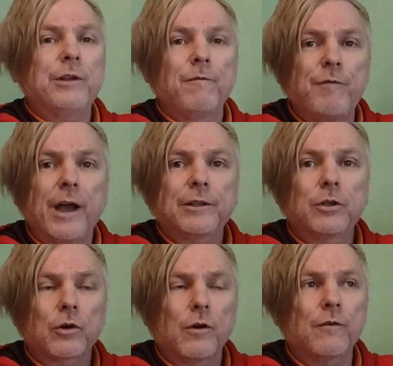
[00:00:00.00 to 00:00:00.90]
with a
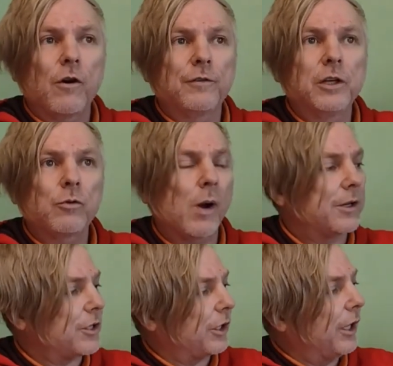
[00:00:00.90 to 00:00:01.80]
vector of the
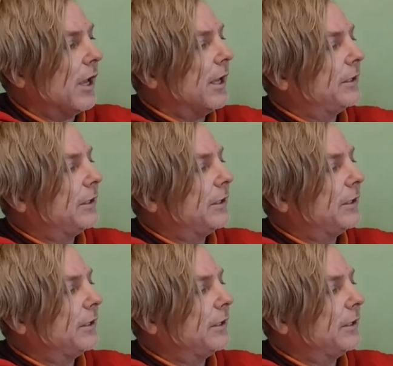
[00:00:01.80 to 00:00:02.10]
quantity.